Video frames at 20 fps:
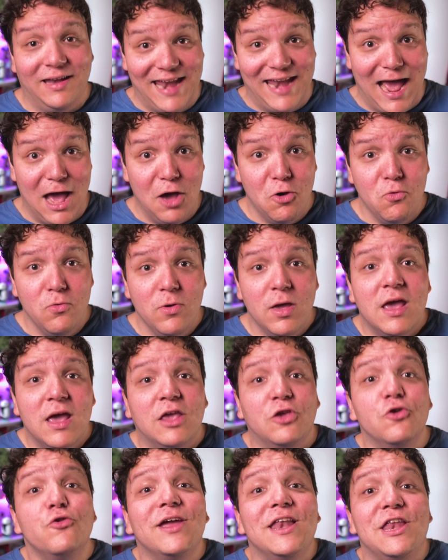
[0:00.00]
now
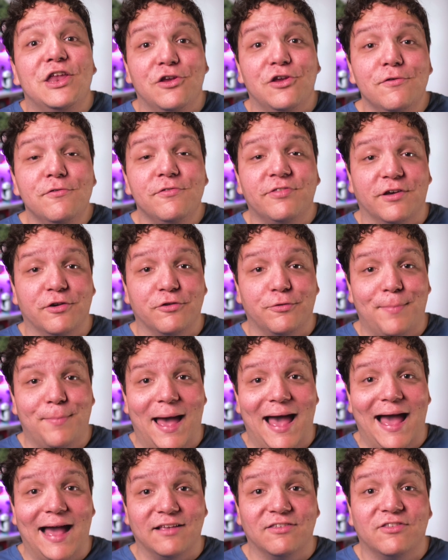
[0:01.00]
you can use those
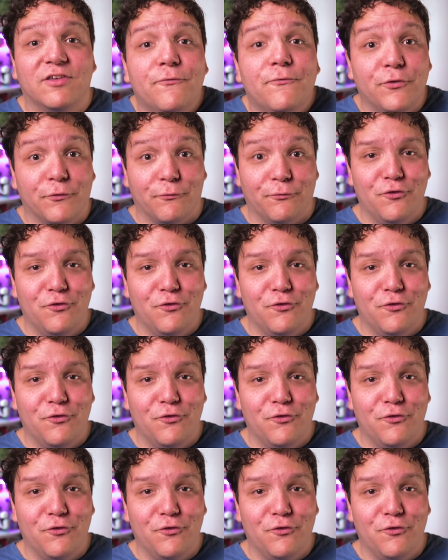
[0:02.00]
packs for